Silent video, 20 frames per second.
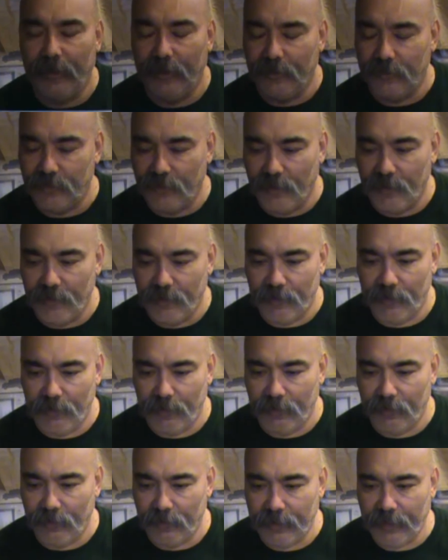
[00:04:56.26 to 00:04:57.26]
this other
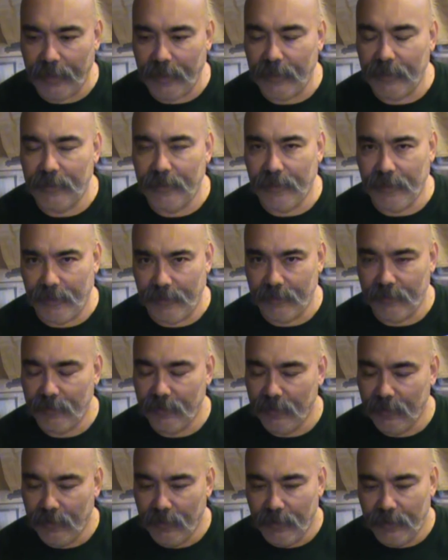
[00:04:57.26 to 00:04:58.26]
girl, Kayleen,
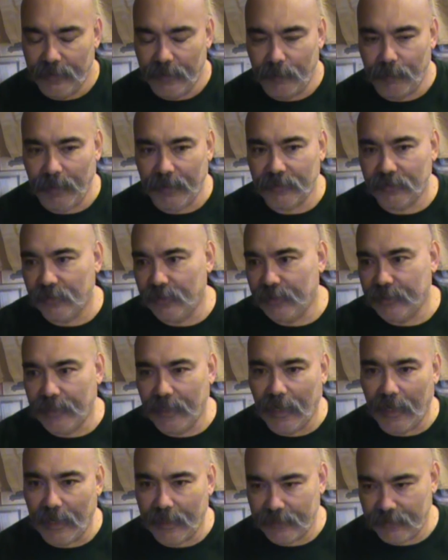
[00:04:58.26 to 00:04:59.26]
they basically
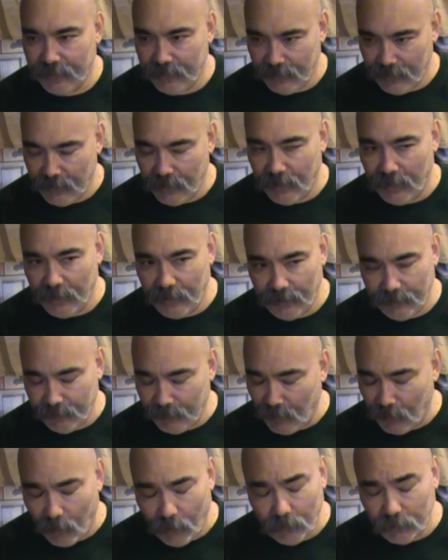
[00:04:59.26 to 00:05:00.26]
got
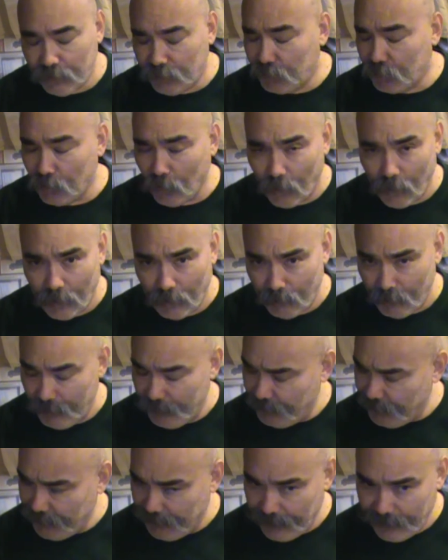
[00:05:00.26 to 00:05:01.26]
a whole store where
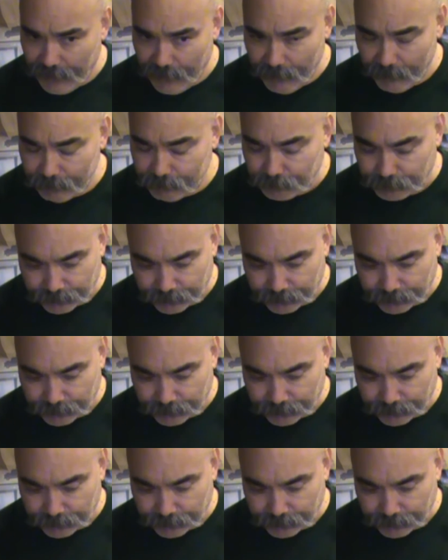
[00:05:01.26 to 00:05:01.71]
the